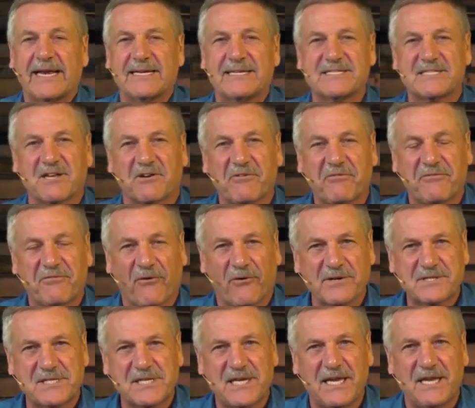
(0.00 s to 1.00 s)
And as a
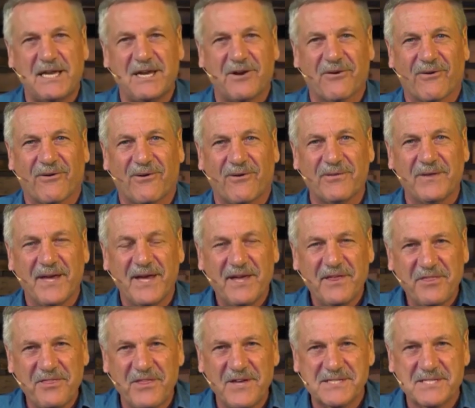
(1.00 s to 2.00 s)
14 year old,
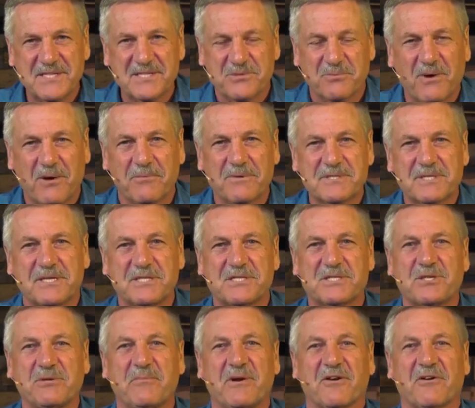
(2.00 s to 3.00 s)
this is what was
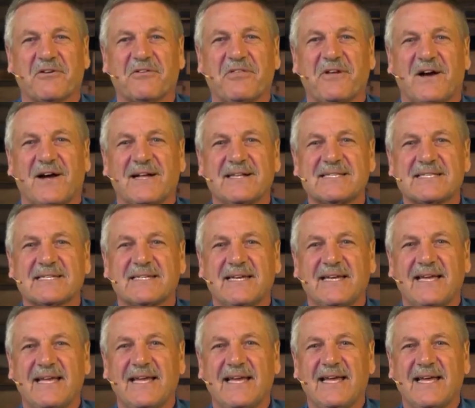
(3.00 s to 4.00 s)
consuming her thoughts.
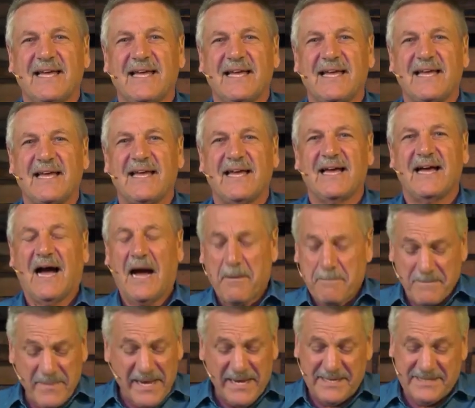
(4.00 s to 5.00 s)

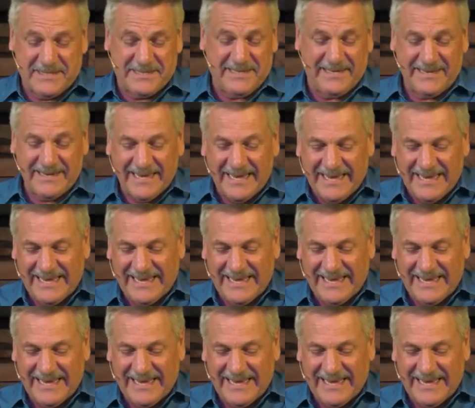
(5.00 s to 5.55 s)
Amazing.